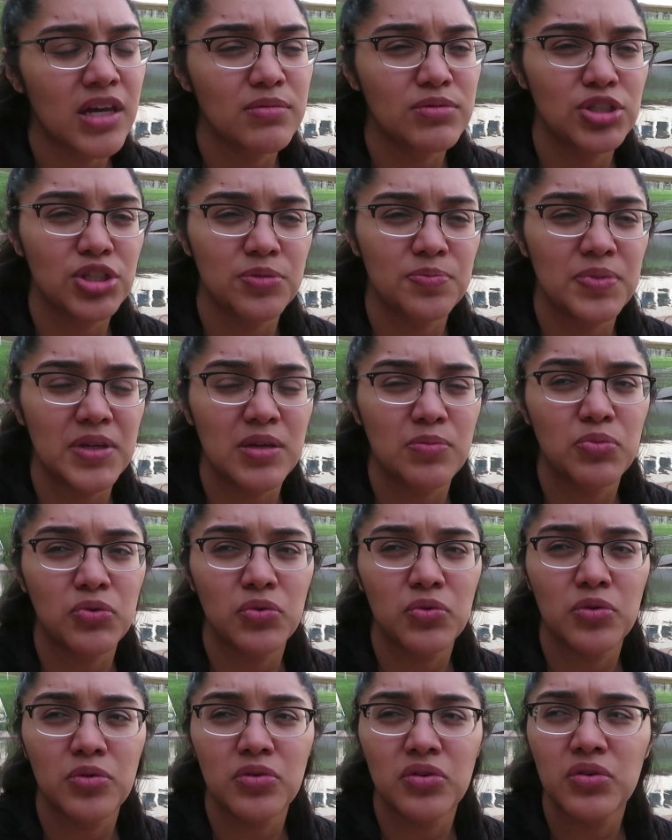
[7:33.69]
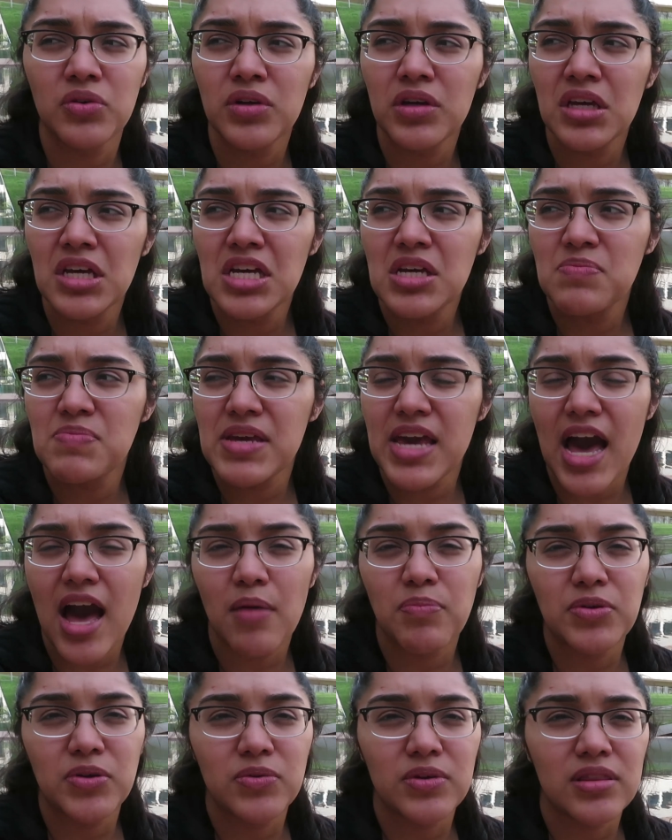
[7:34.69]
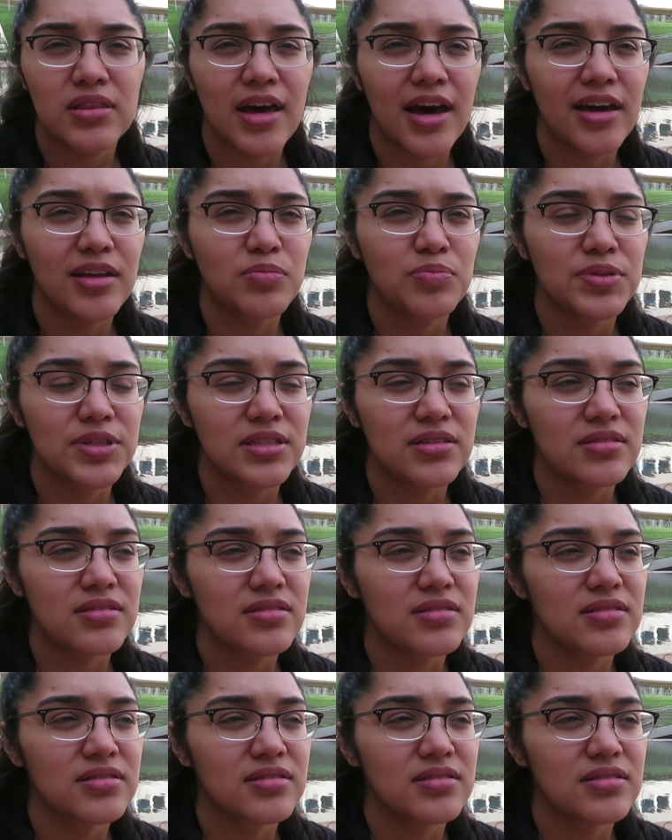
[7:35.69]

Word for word: I'm sure people will be happy with that, but